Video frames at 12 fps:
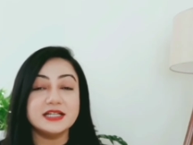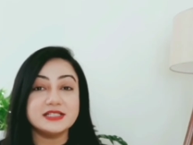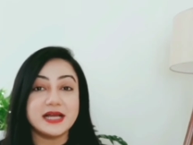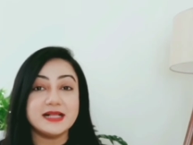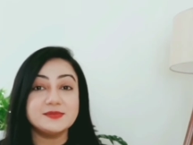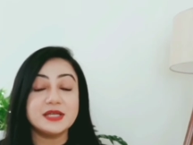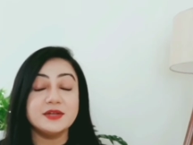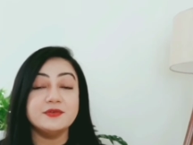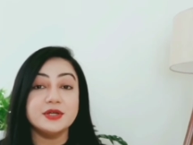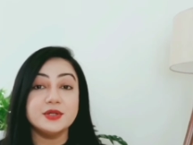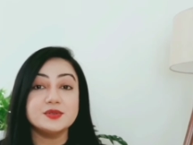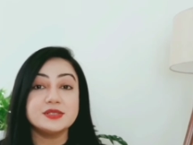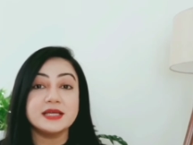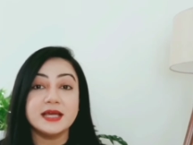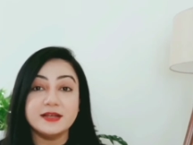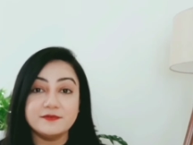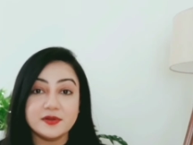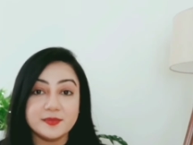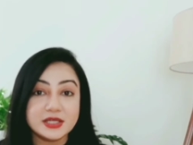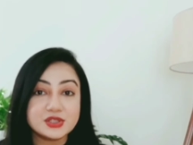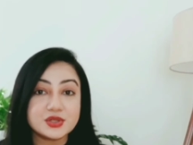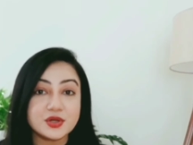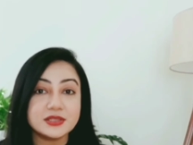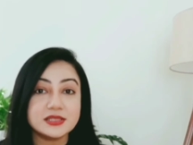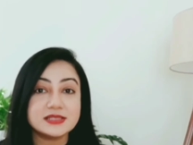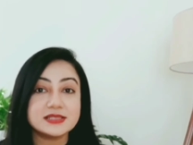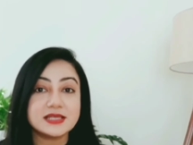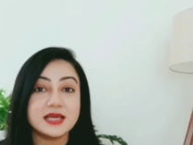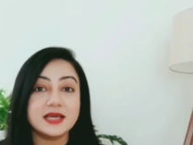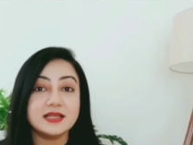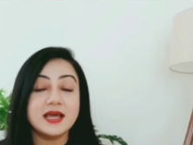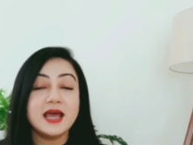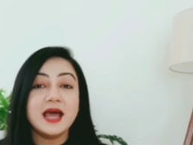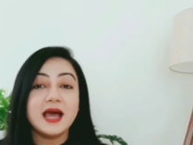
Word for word: it helps in reducing inflammation on the skin